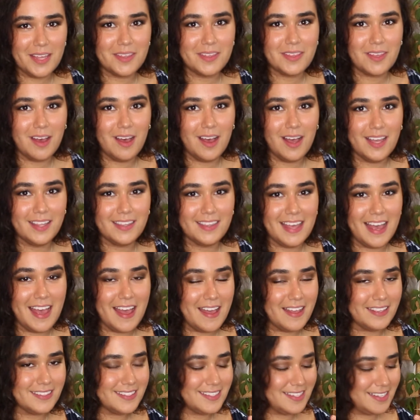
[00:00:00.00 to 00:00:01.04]
thought
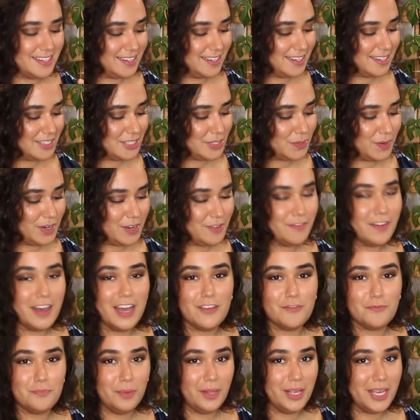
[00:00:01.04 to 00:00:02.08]
that
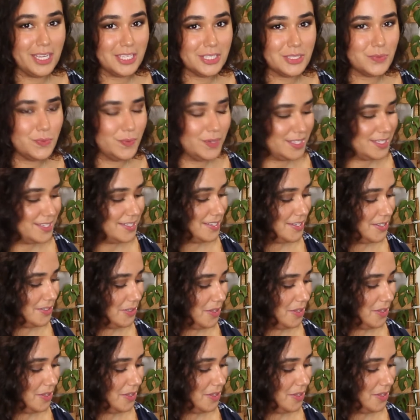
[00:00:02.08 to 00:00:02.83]
25 plants was a